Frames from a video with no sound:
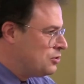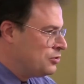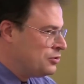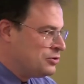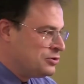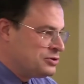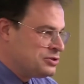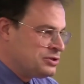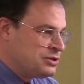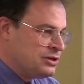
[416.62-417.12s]

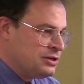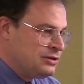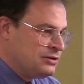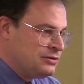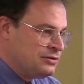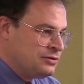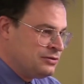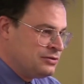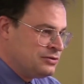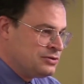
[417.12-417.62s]
so there's,
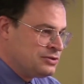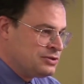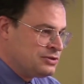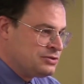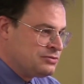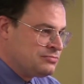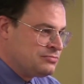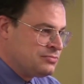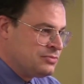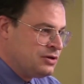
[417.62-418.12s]
uh,
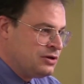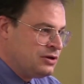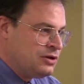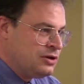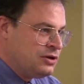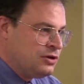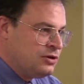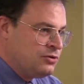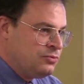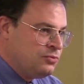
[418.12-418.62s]
there's,
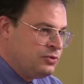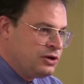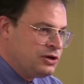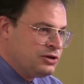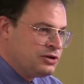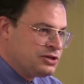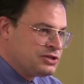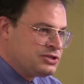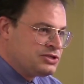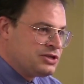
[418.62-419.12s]
we
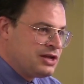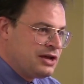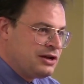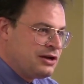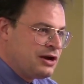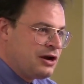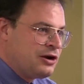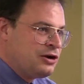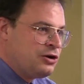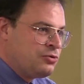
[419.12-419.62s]
could
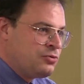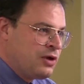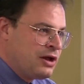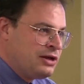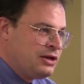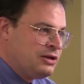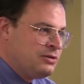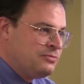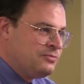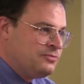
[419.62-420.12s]
extend our
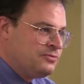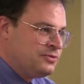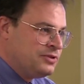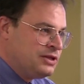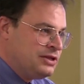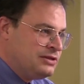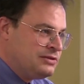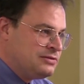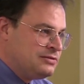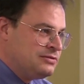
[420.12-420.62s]
uranium
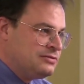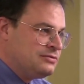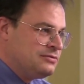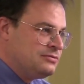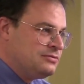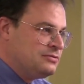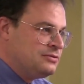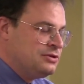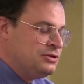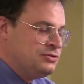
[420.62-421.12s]
fleet
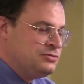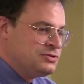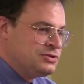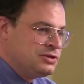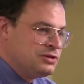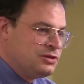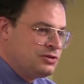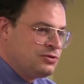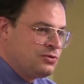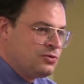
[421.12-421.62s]

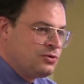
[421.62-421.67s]
using